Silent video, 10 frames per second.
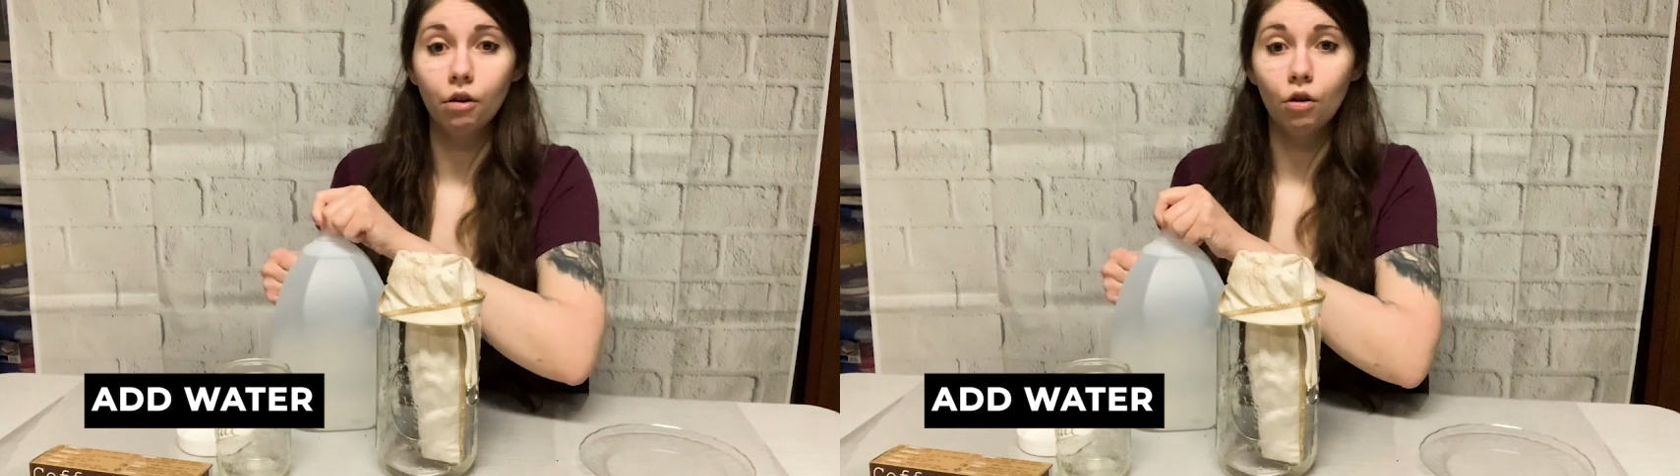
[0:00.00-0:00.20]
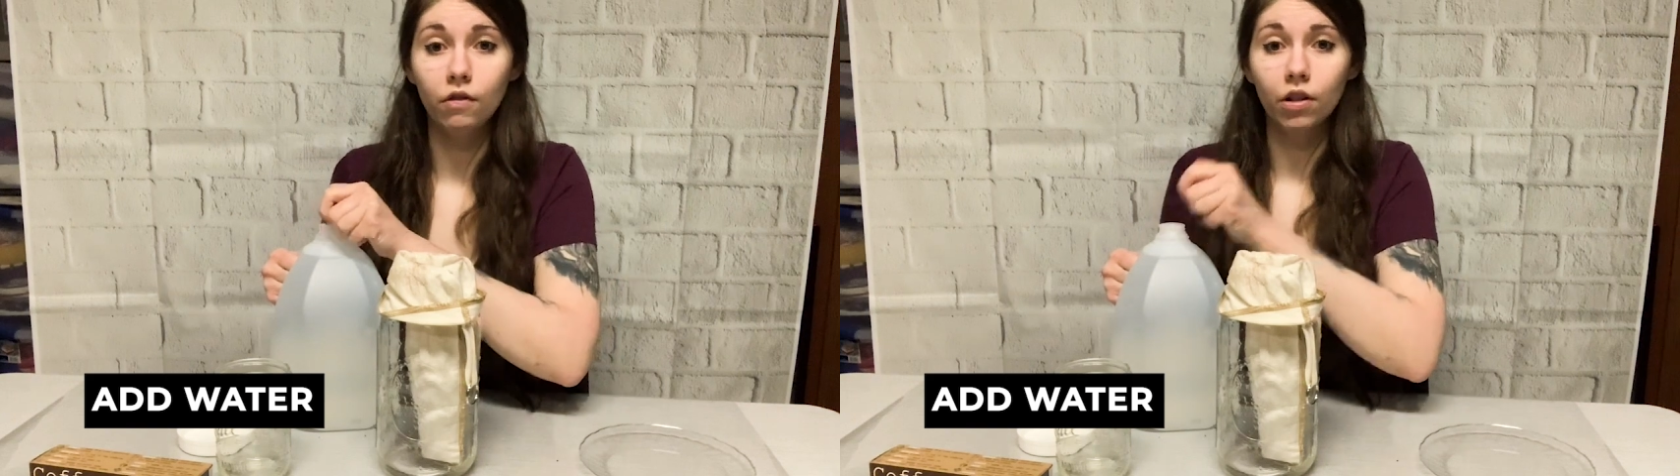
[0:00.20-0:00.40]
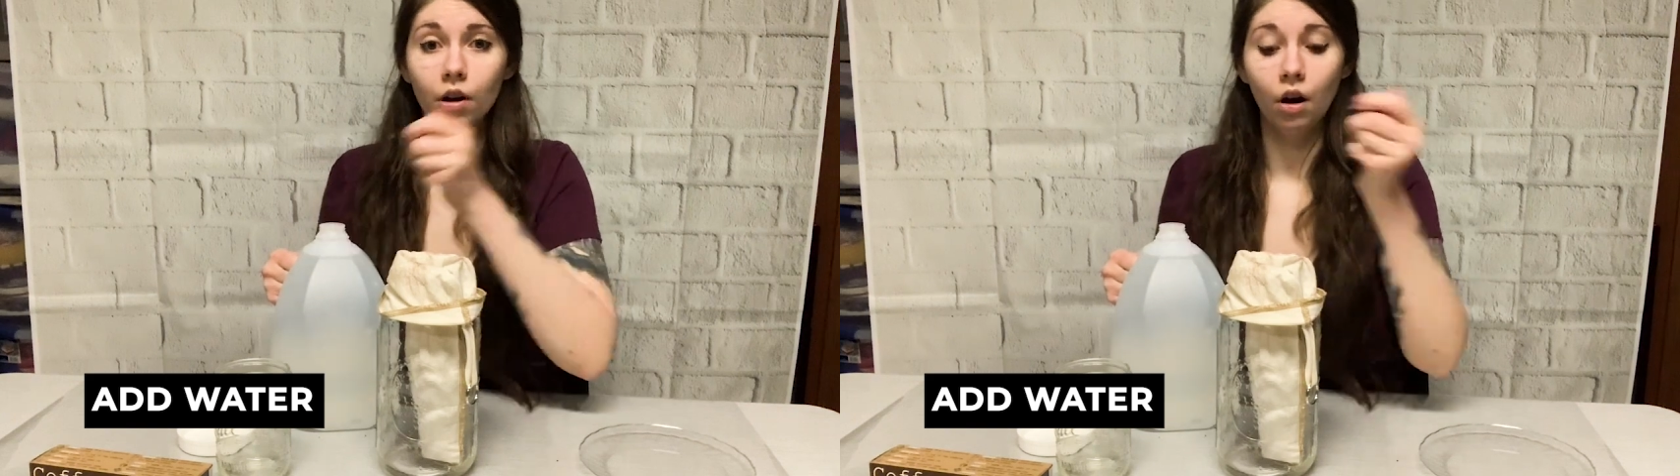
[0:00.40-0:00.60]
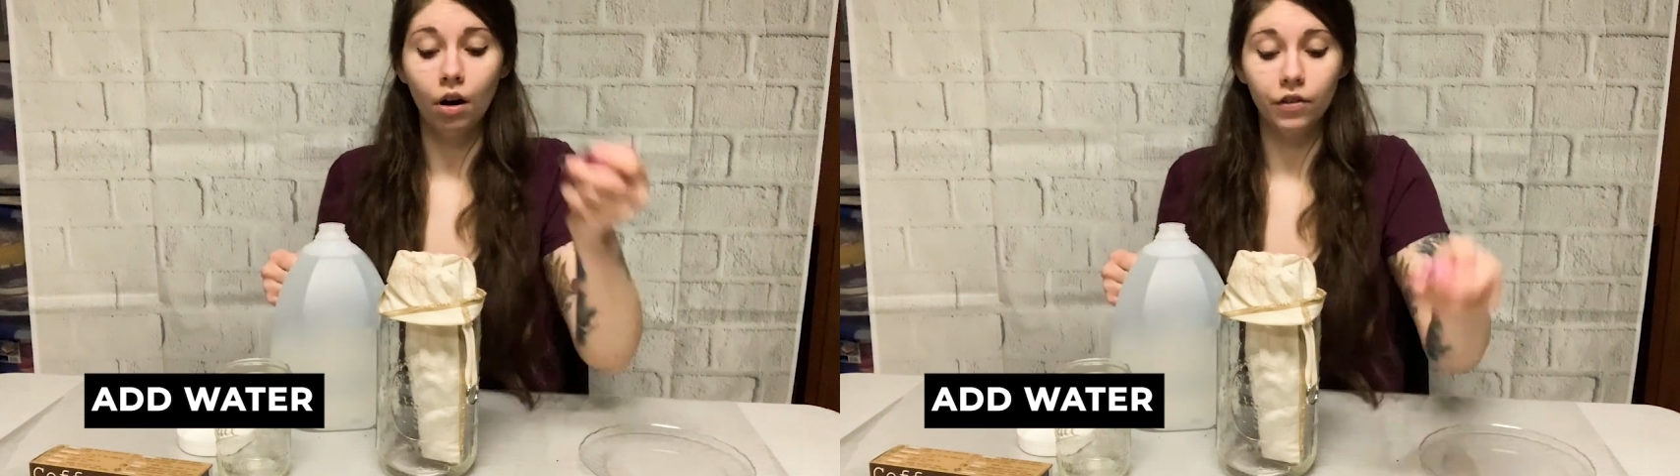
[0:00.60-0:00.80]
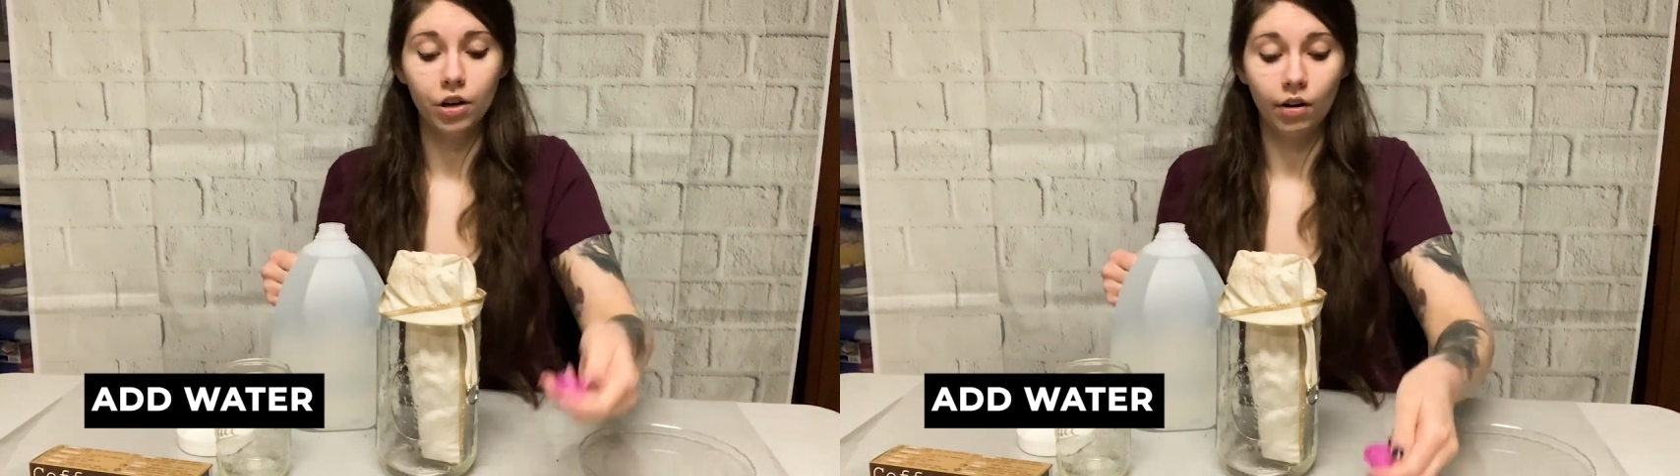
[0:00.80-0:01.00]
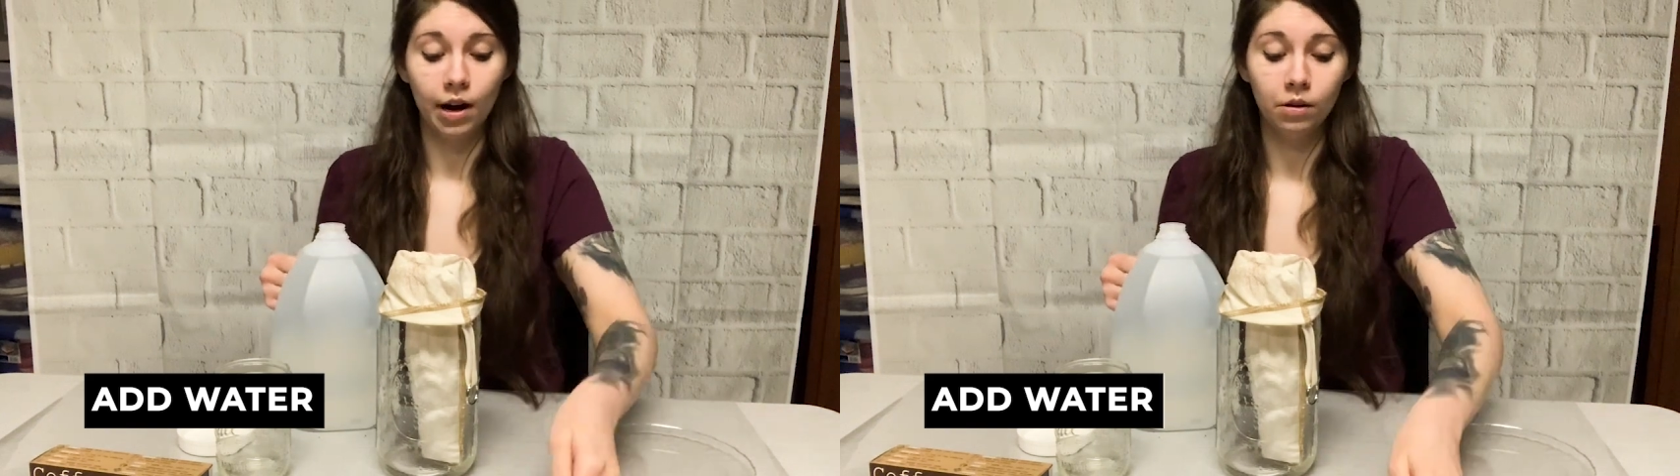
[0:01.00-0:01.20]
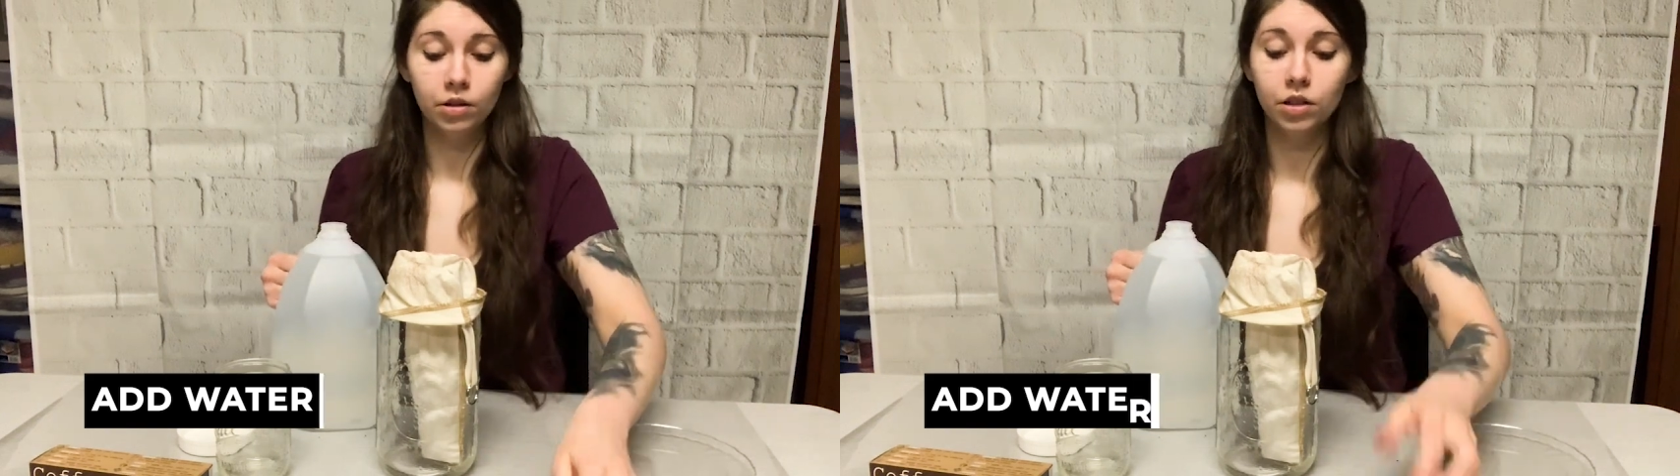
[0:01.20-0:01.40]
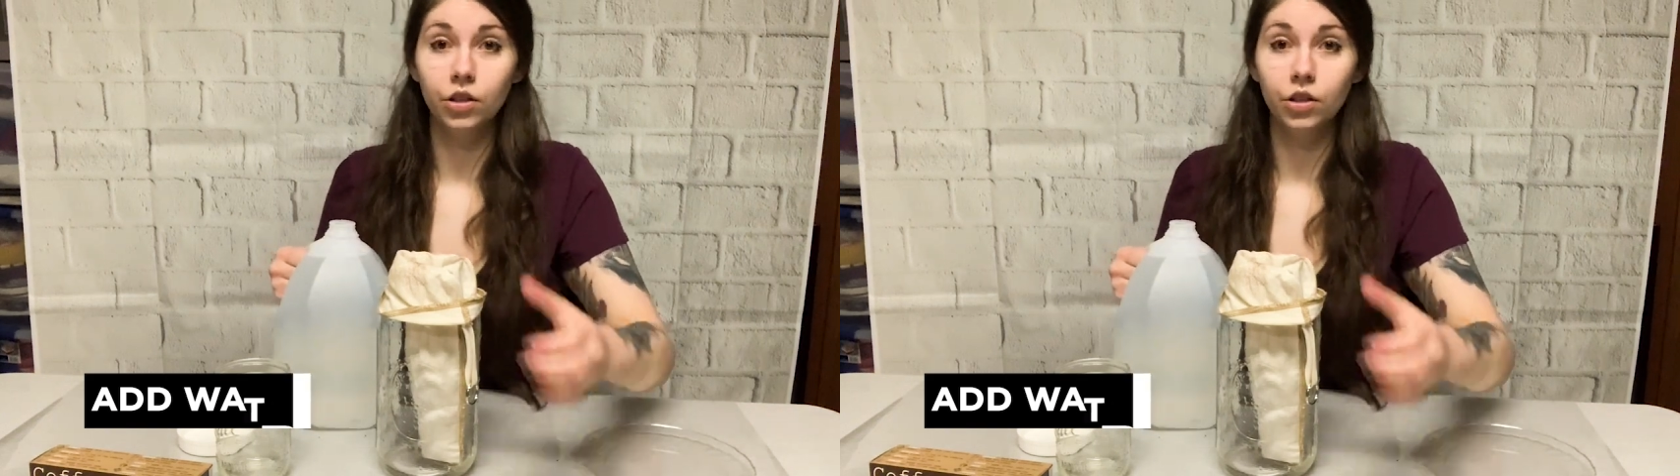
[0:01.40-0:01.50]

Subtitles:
over the coffee grounds